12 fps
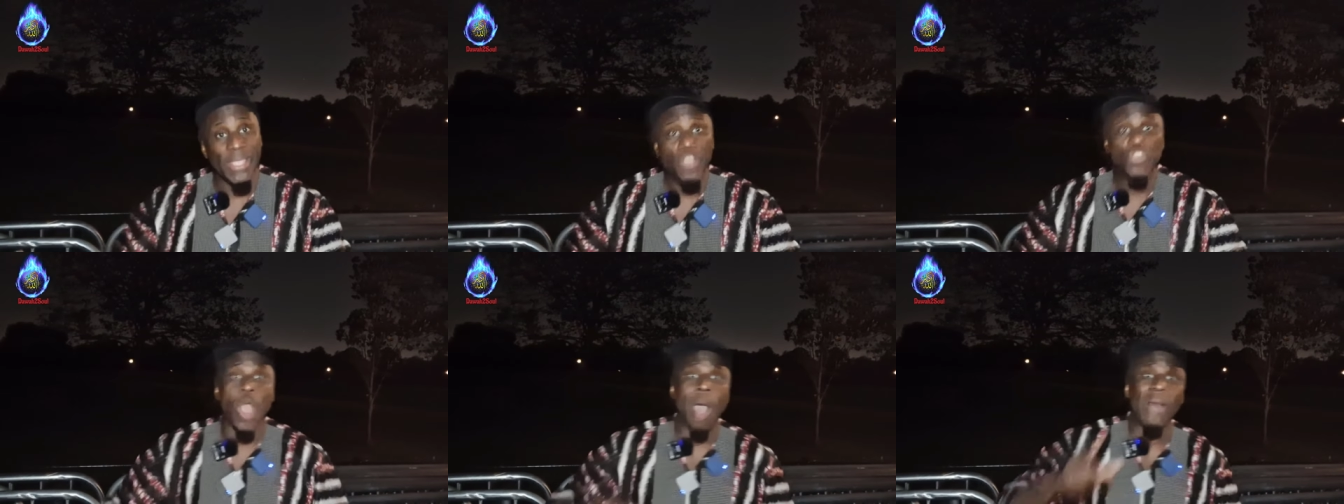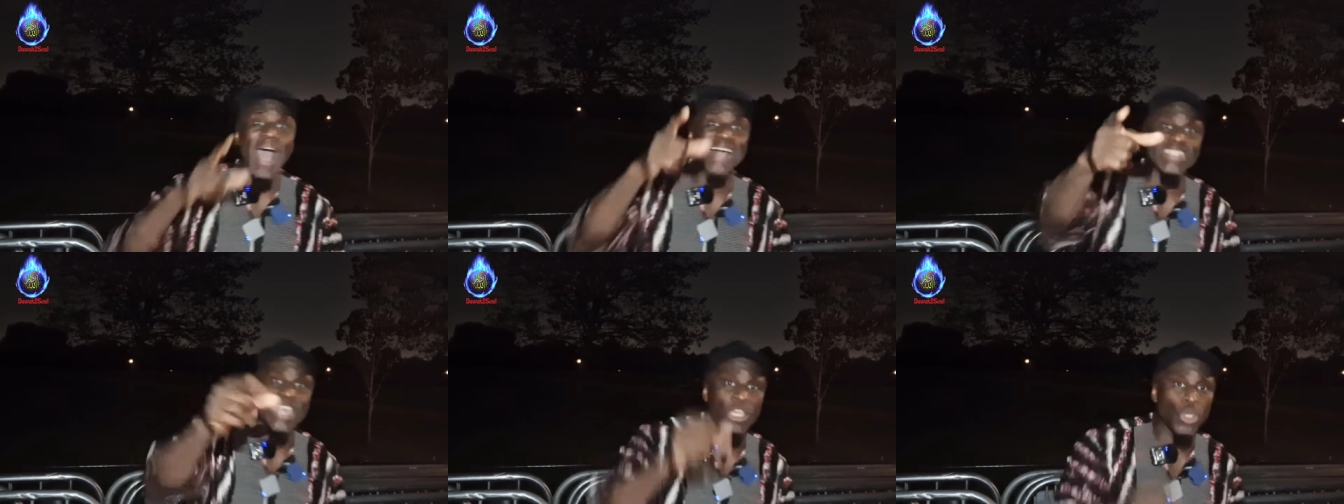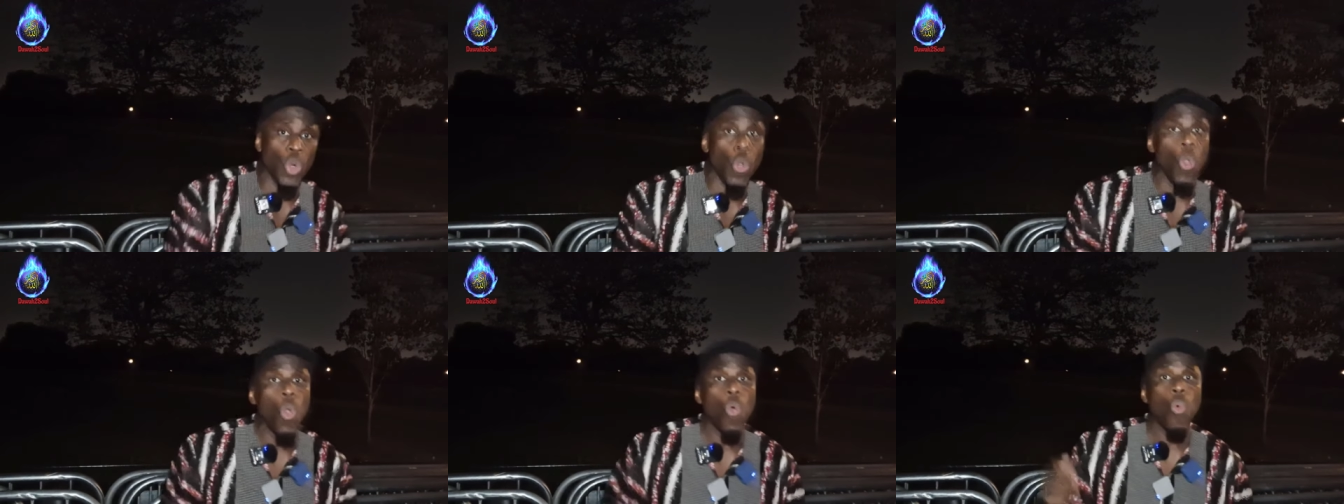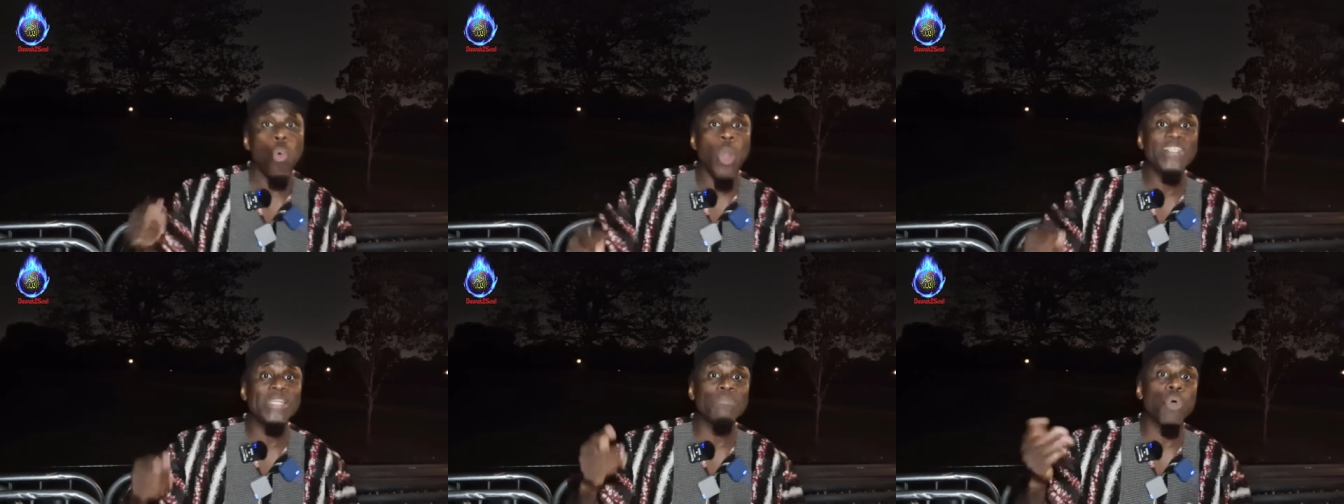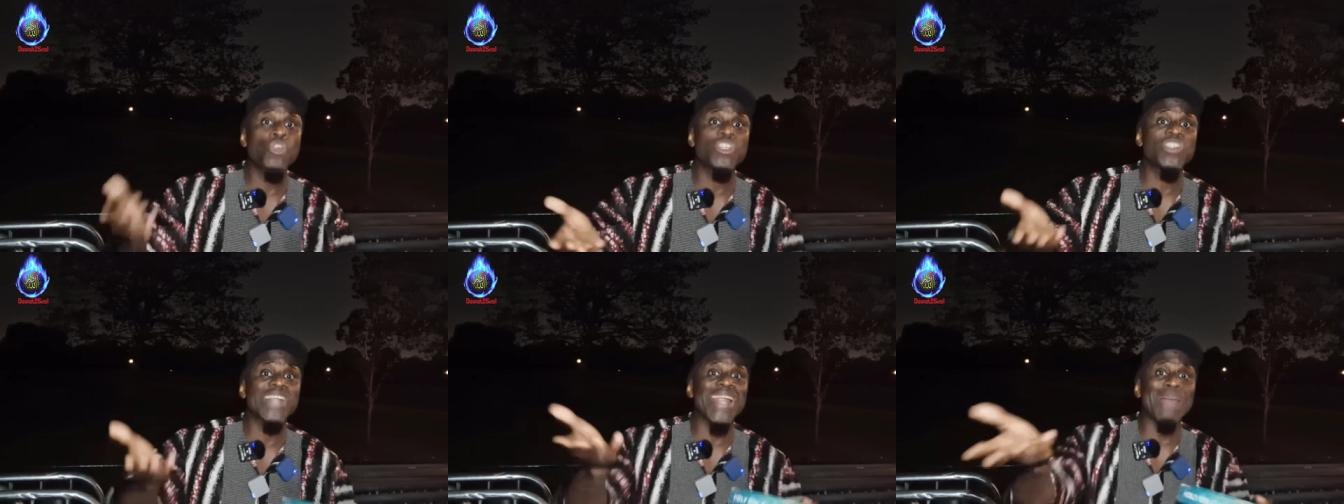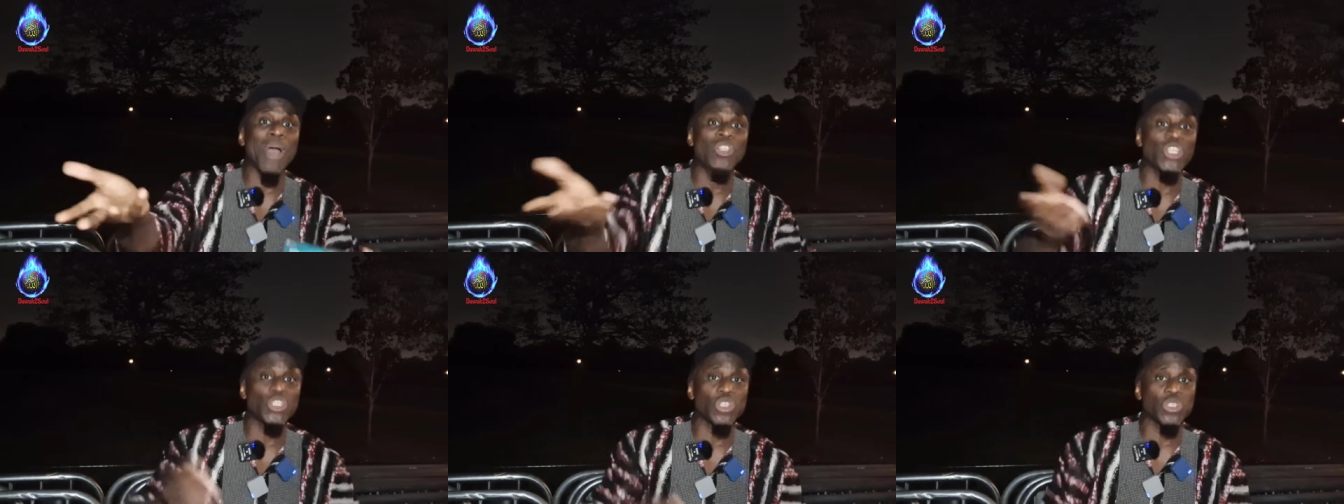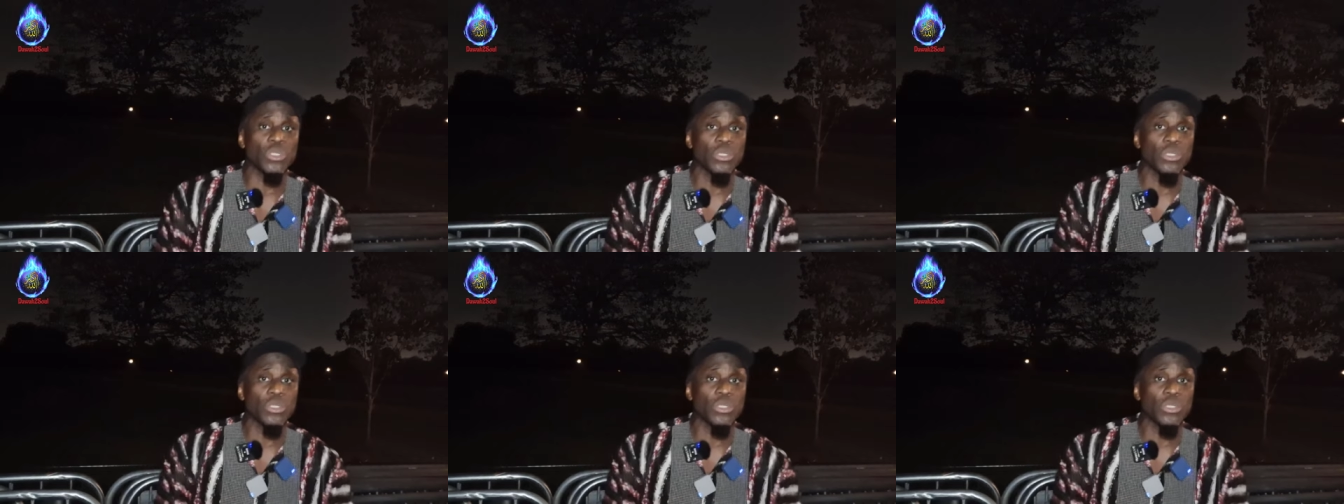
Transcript: So I'm asking you, what did Moses write about Jesus?